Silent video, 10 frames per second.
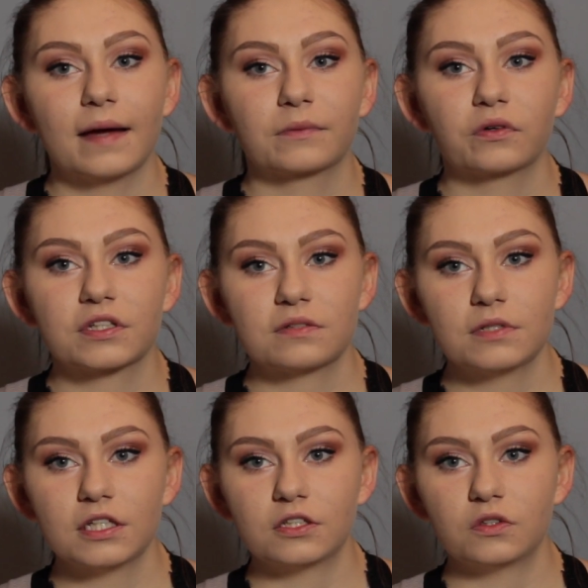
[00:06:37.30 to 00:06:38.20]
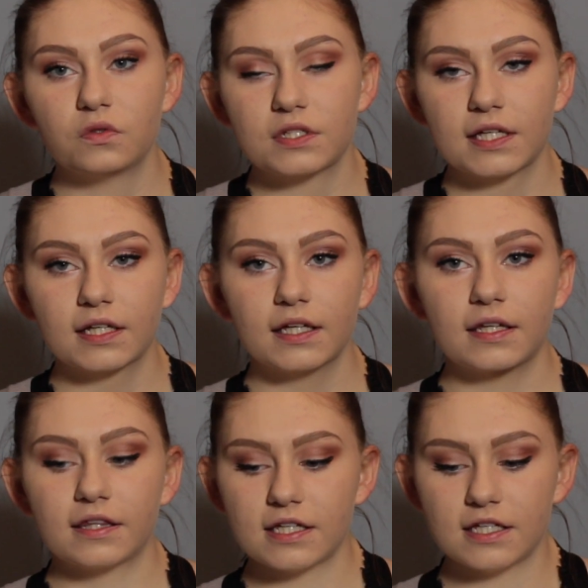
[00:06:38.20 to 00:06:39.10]
I'm going to be using
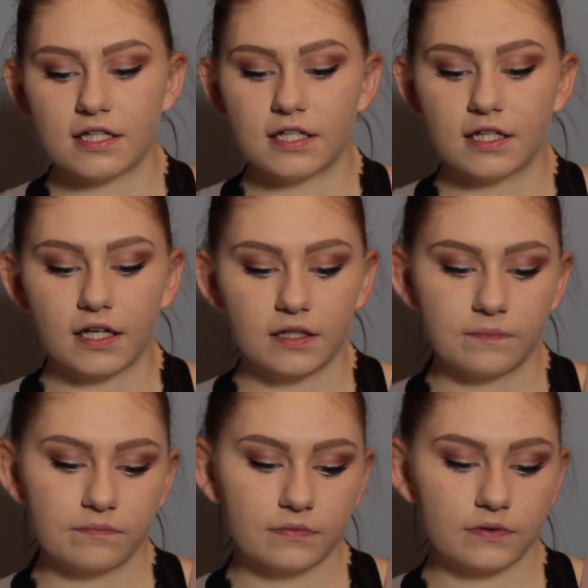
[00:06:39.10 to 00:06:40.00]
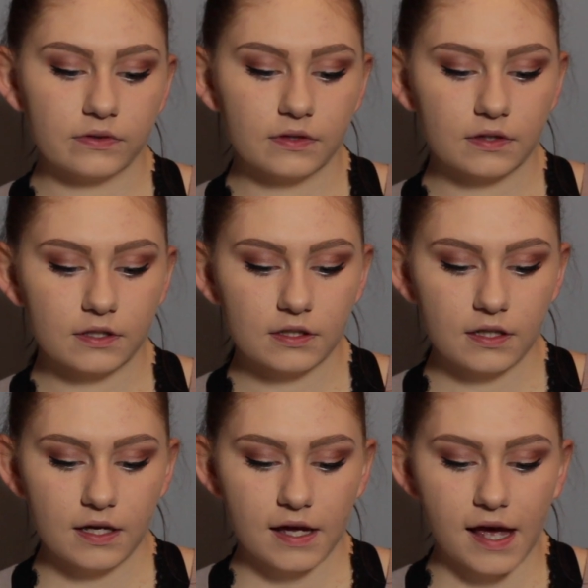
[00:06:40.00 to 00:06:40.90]
the
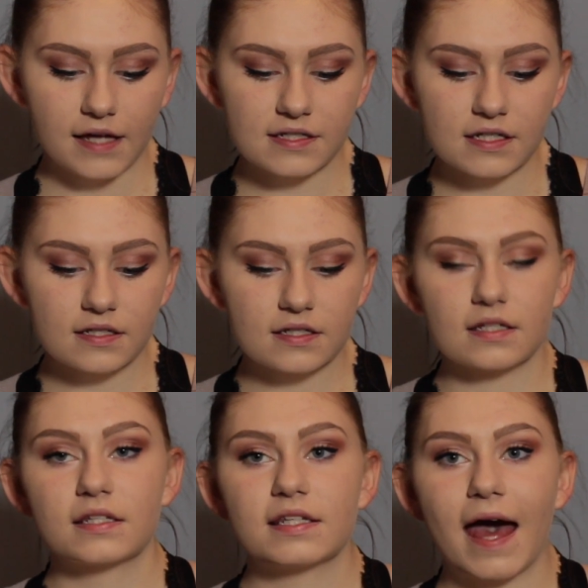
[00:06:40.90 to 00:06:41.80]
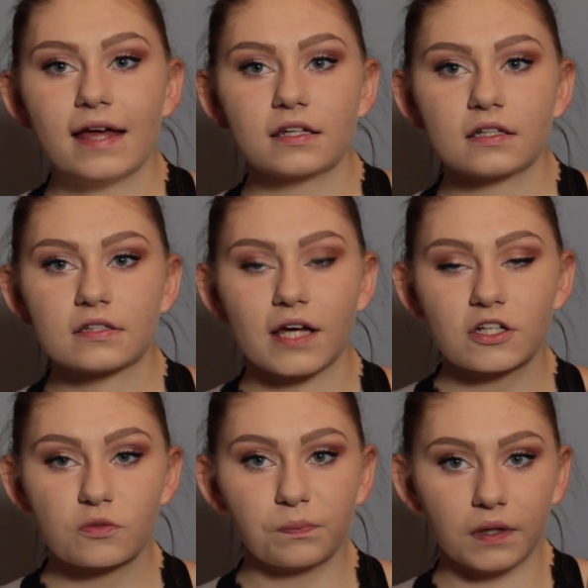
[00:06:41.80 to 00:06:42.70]
Essence Satin
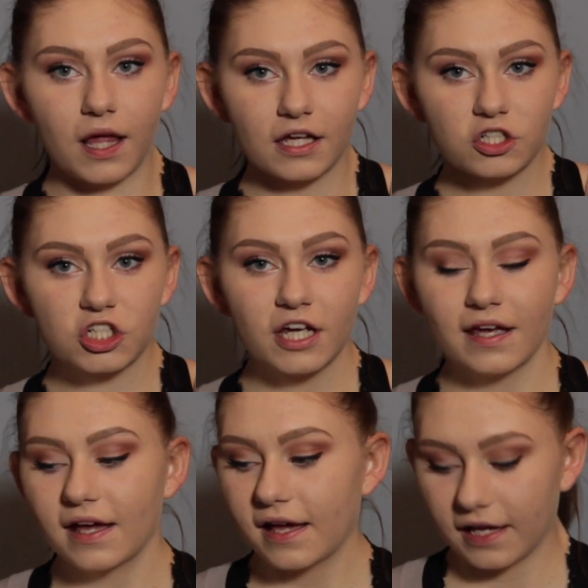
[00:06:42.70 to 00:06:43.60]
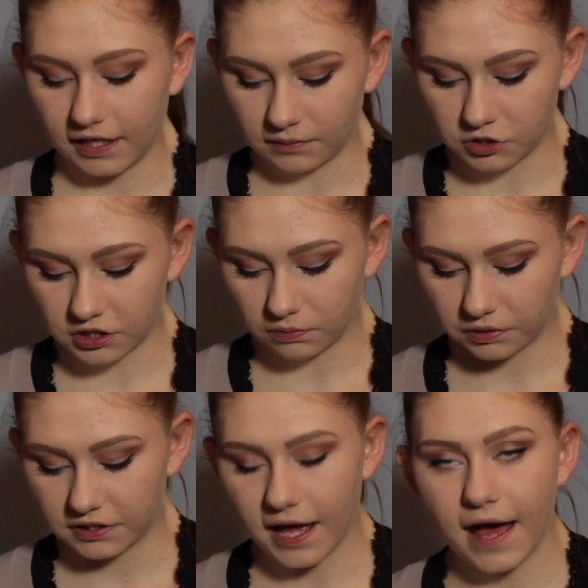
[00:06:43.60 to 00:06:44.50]
Touch Blush, and I'm just going to
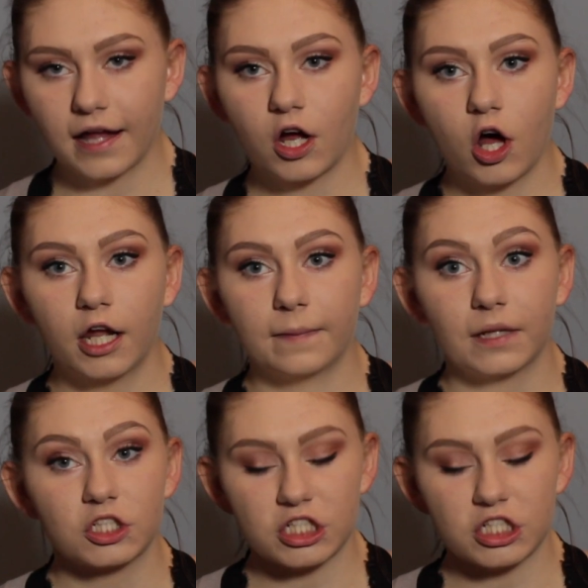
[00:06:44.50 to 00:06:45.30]
put that on my